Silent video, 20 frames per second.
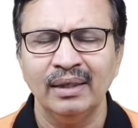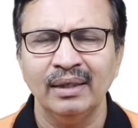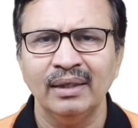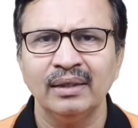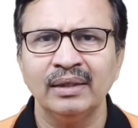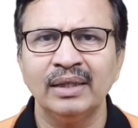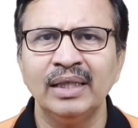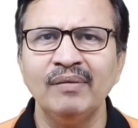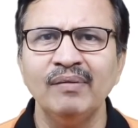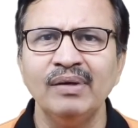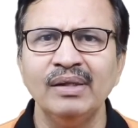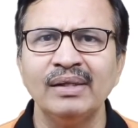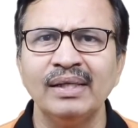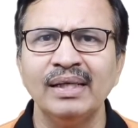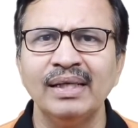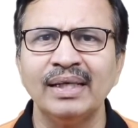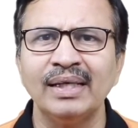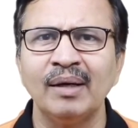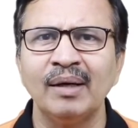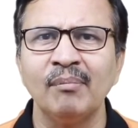They will
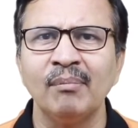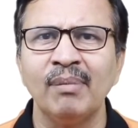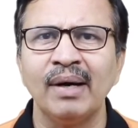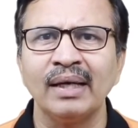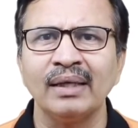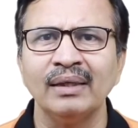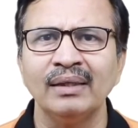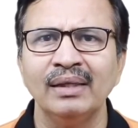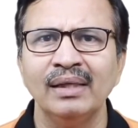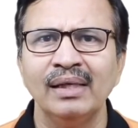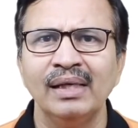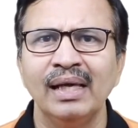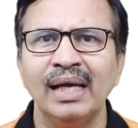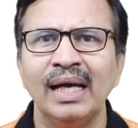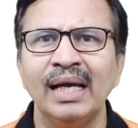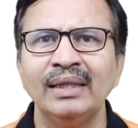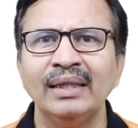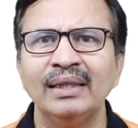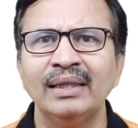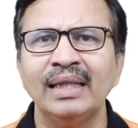recombine
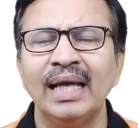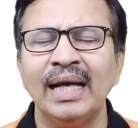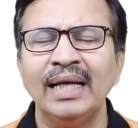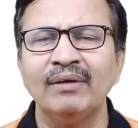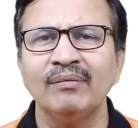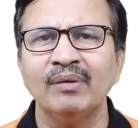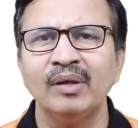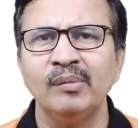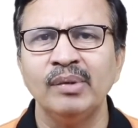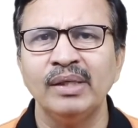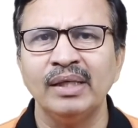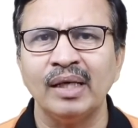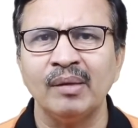and light will be